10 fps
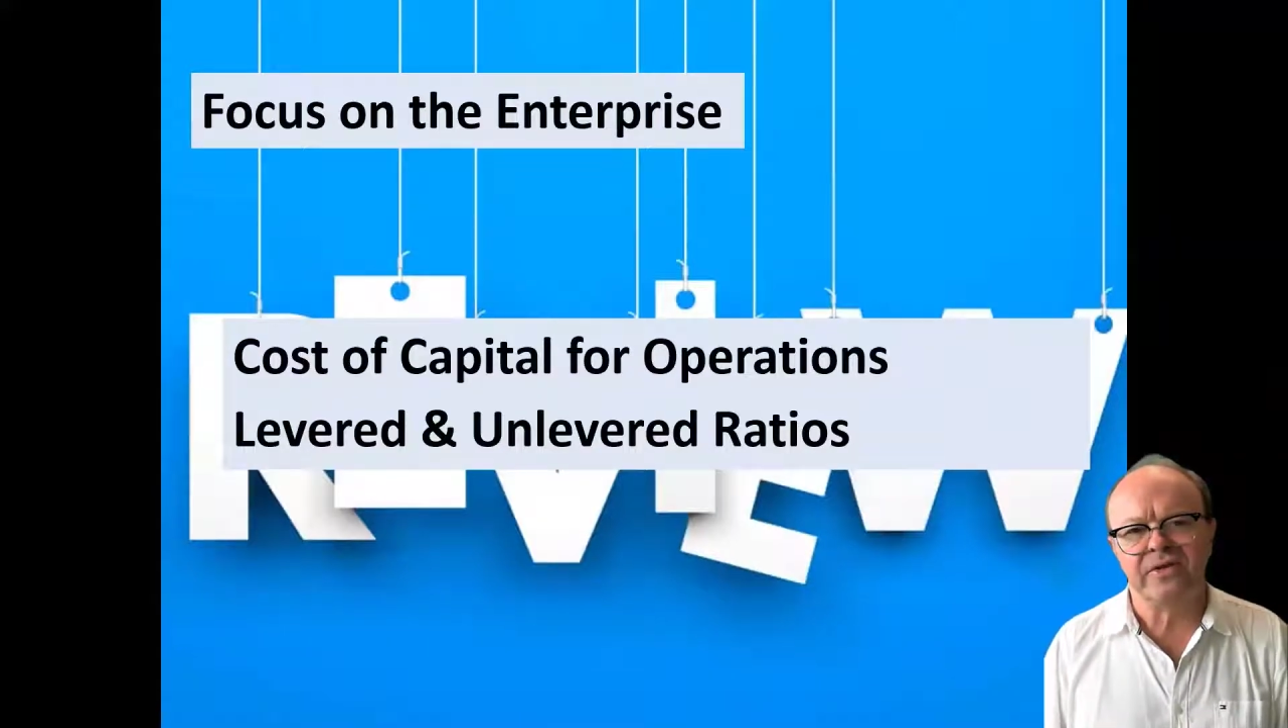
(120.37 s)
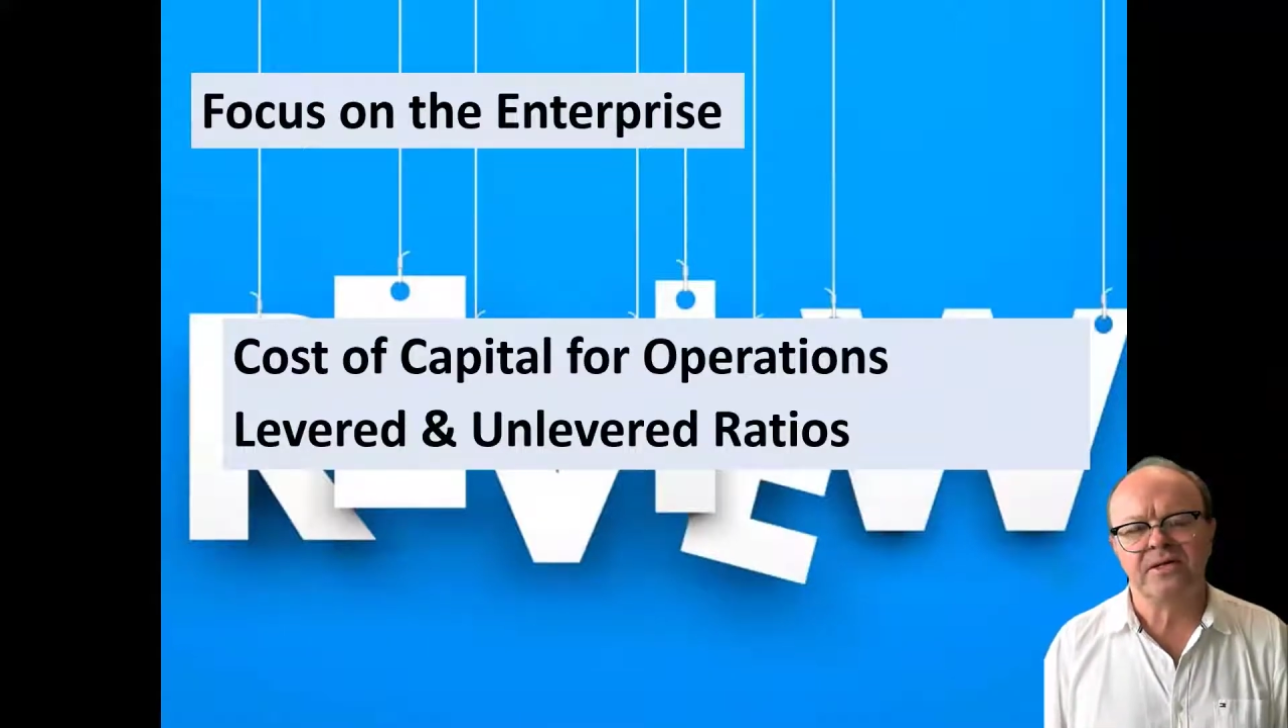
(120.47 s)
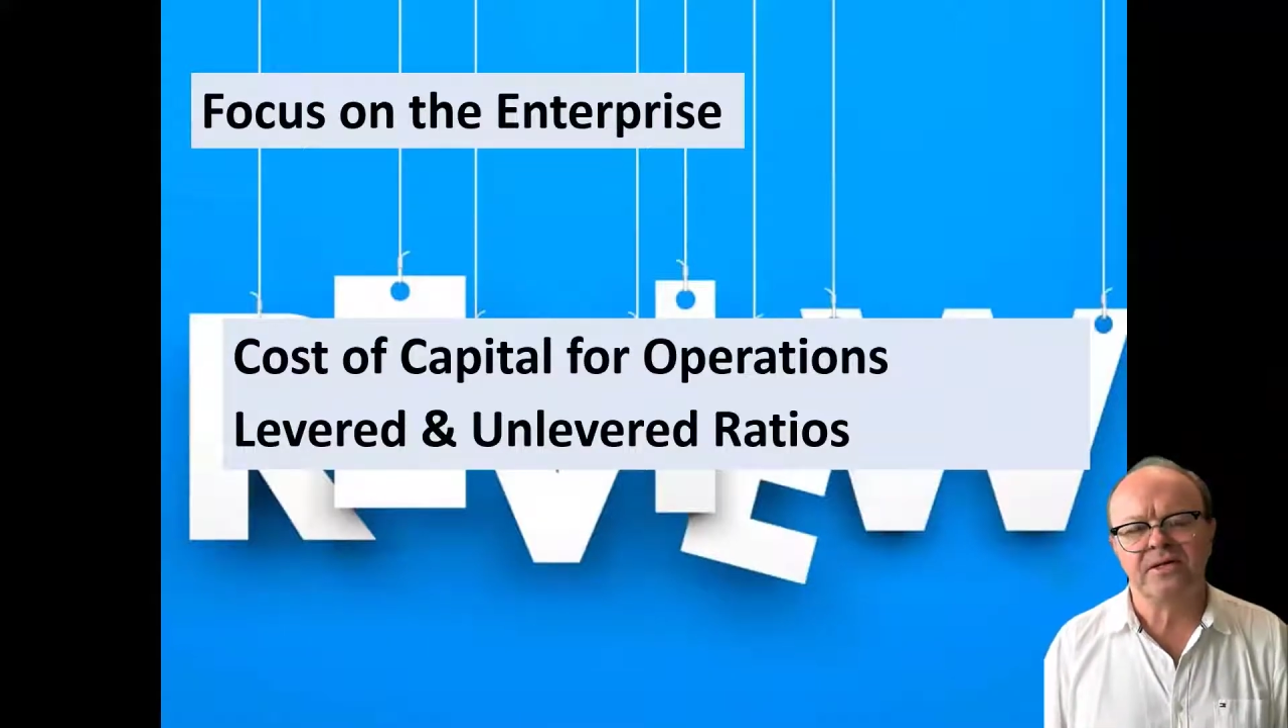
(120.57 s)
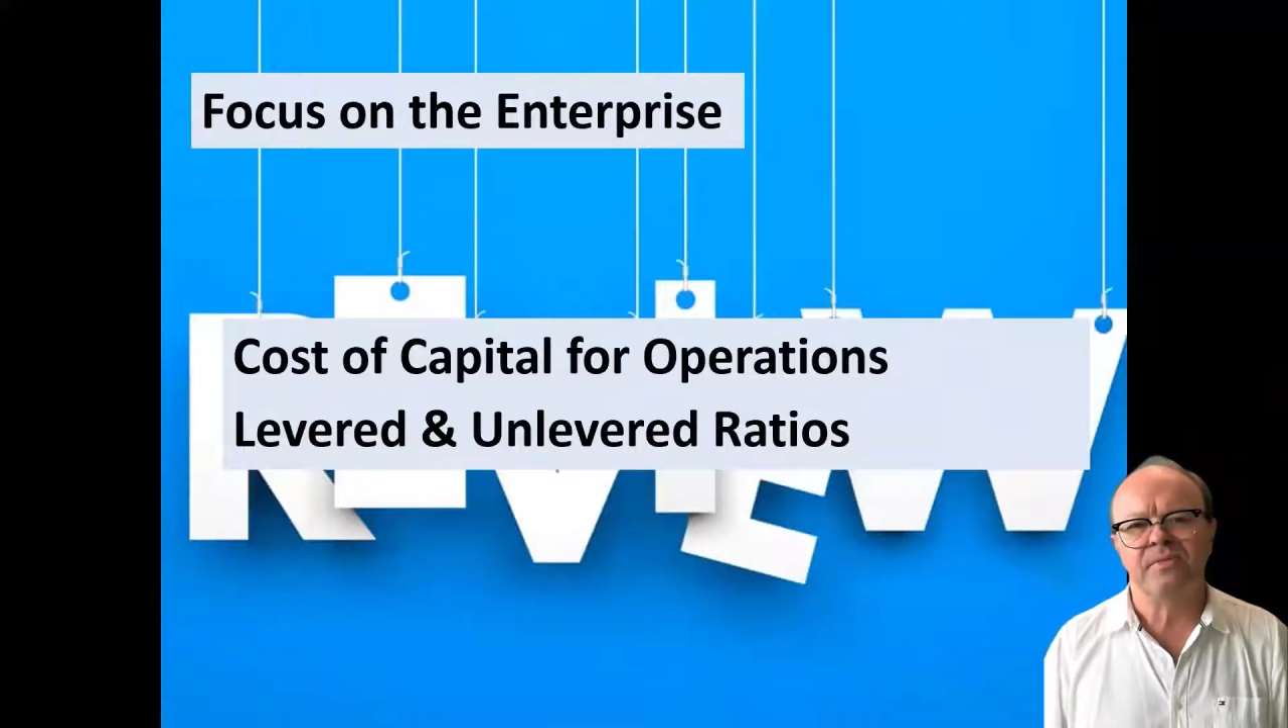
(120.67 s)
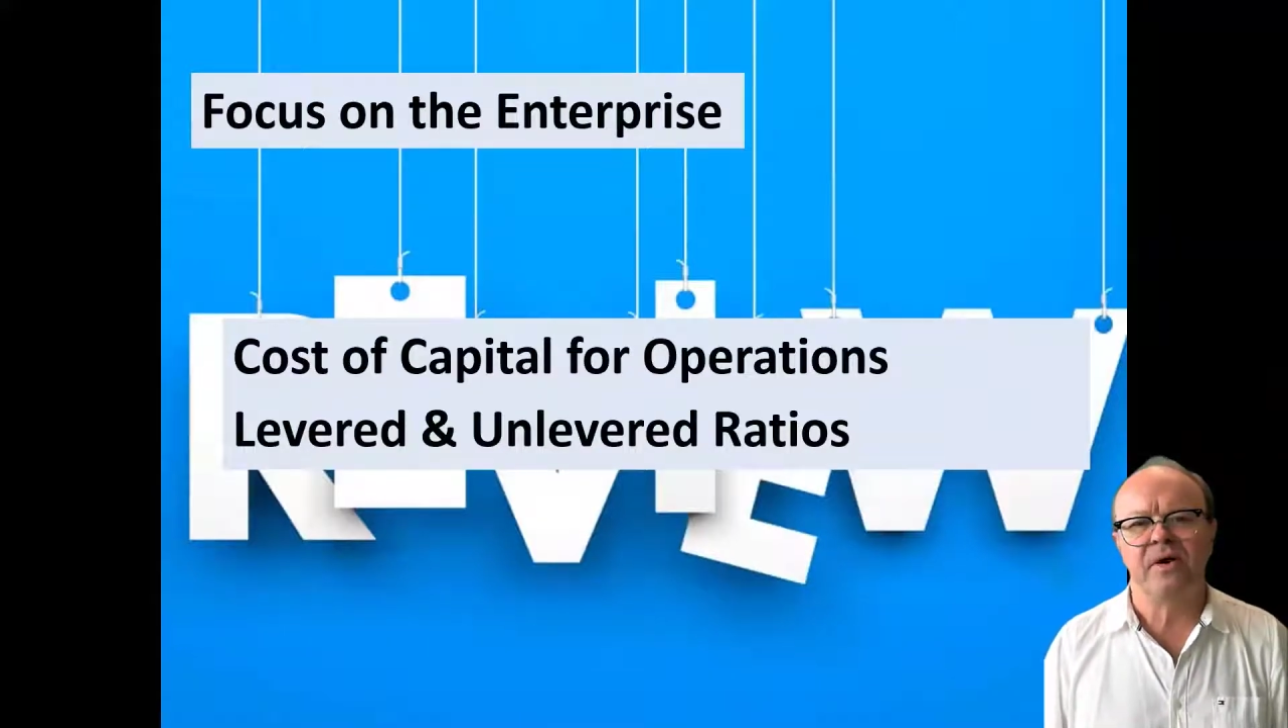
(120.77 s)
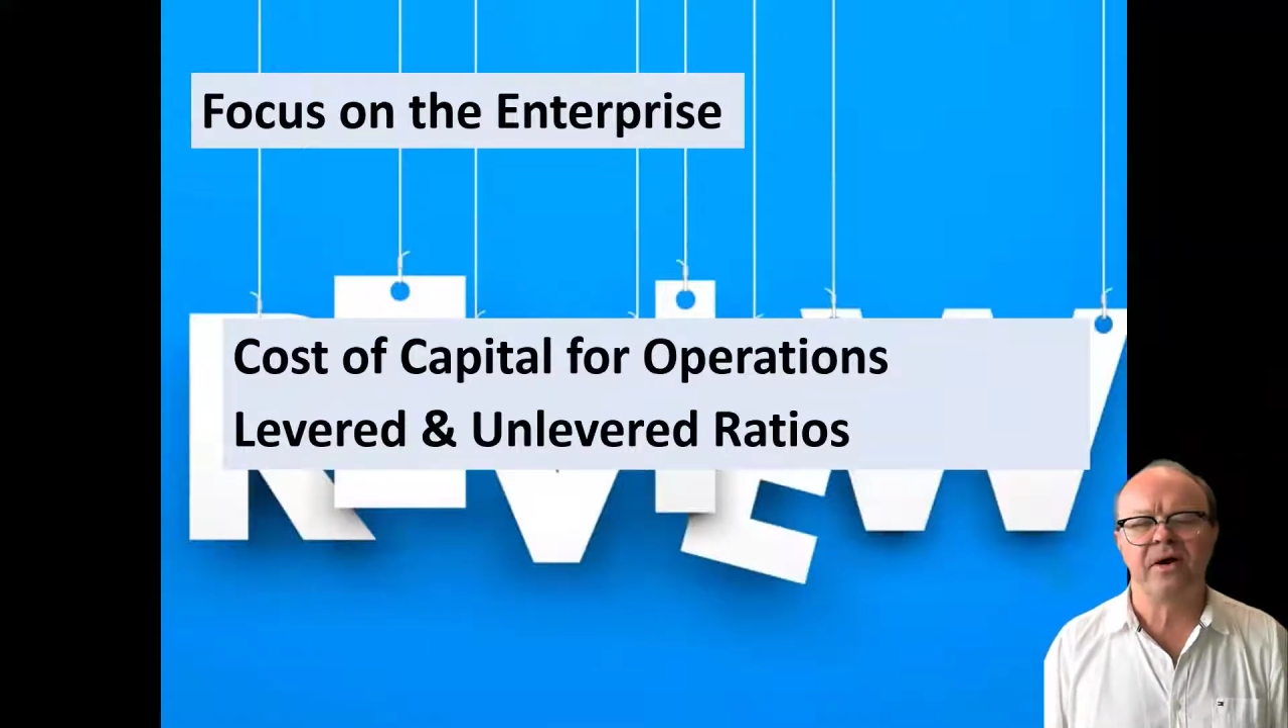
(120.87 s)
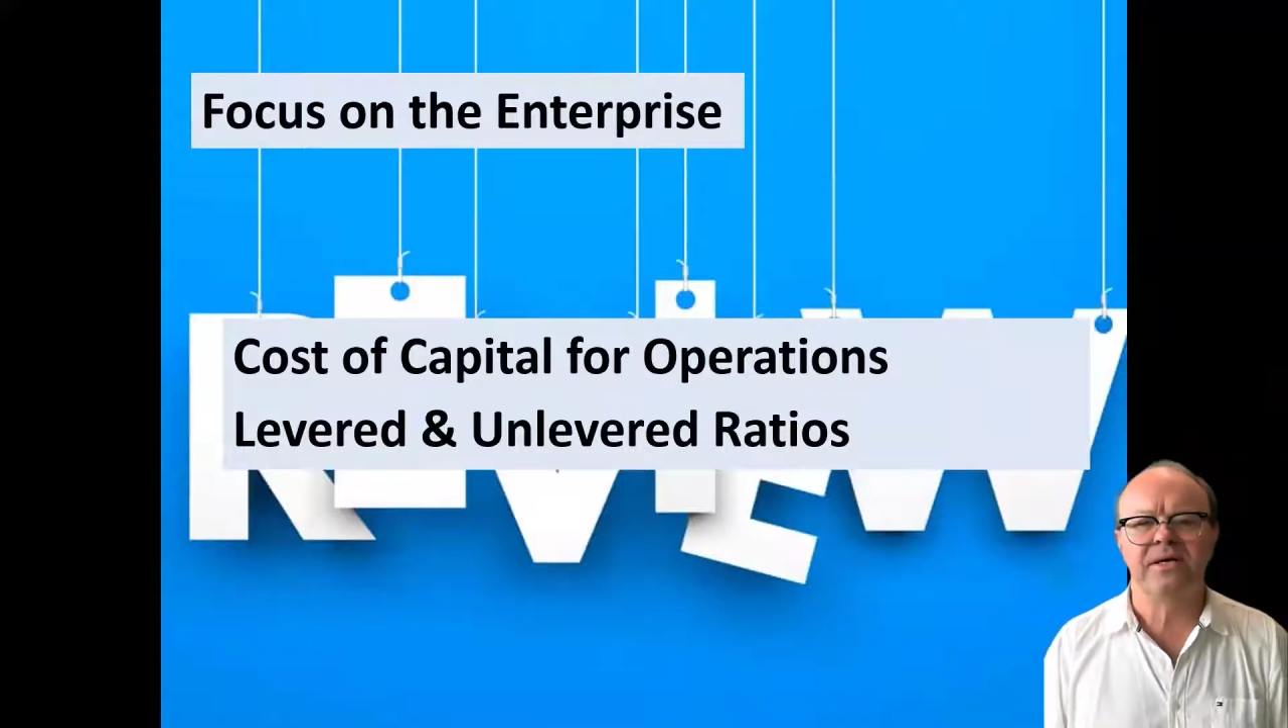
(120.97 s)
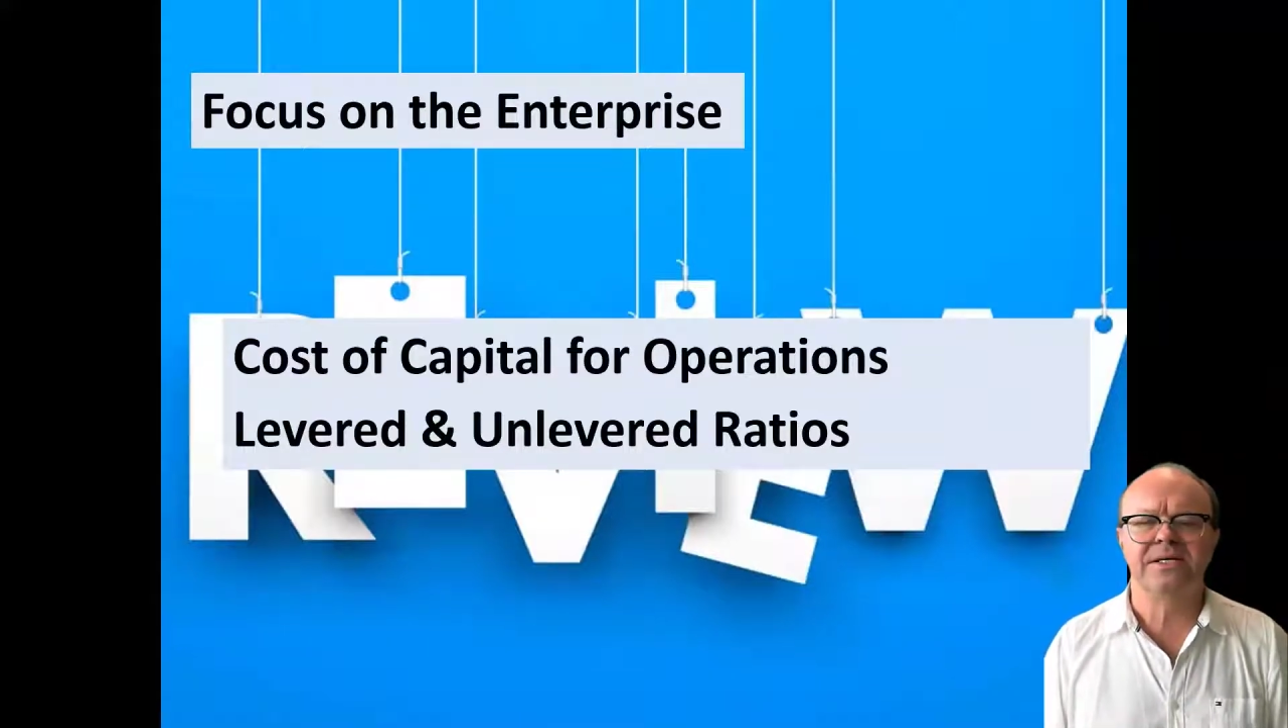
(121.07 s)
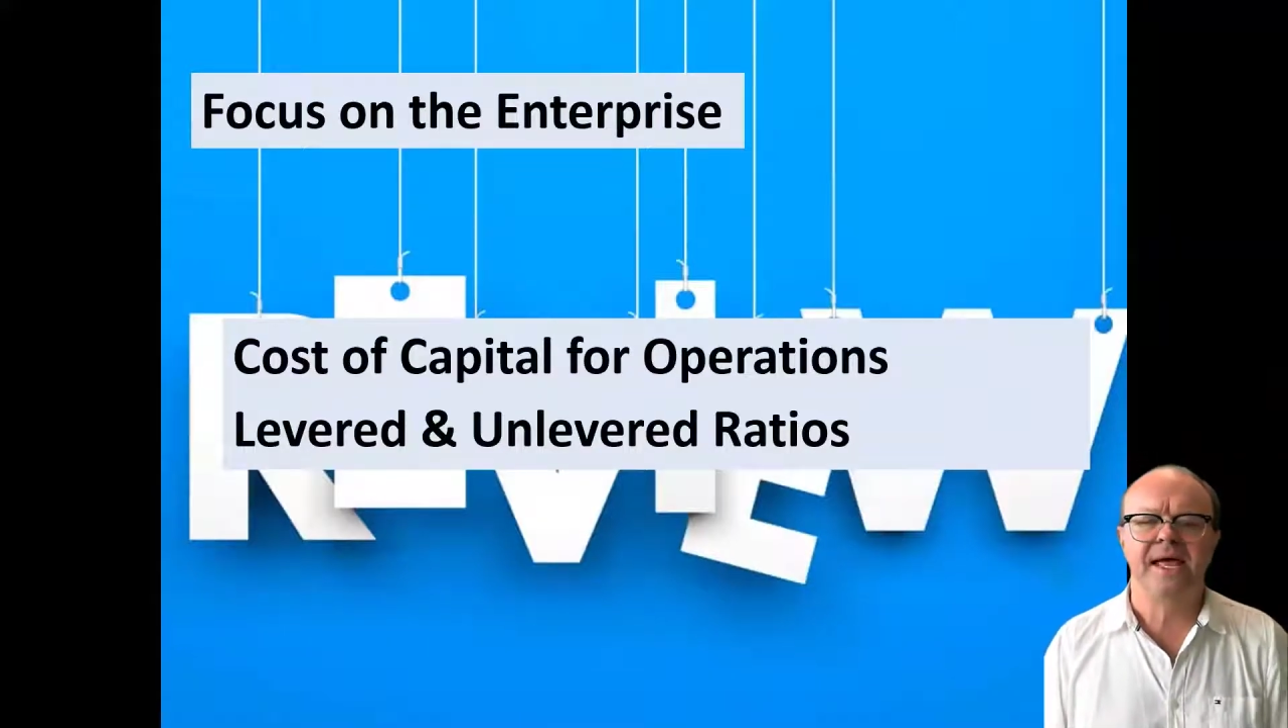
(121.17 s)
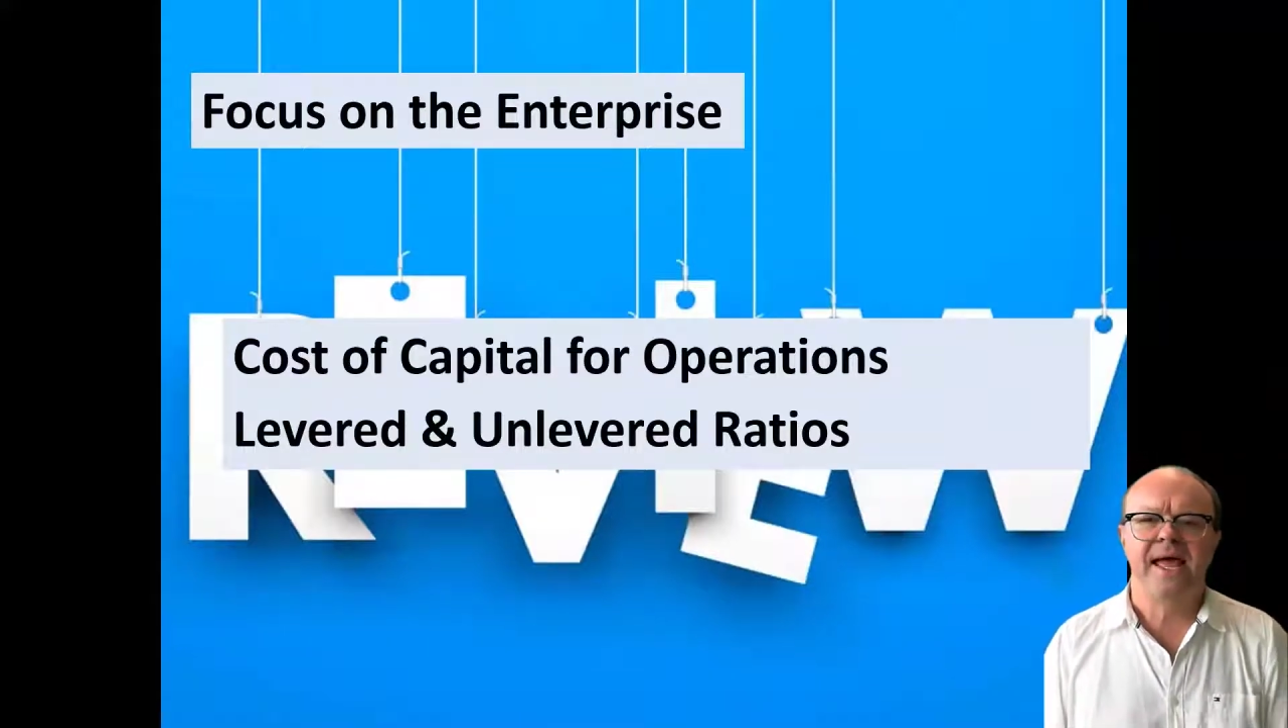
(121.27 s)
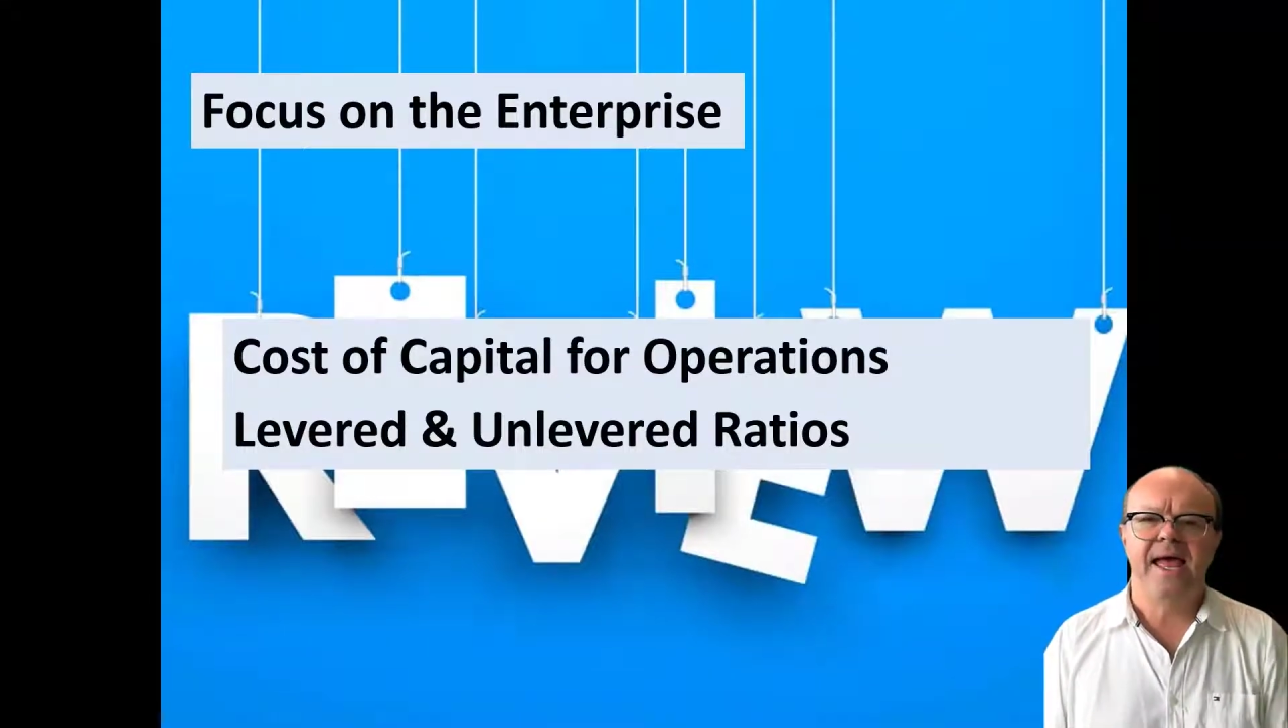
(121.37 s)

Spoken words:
the enterprise,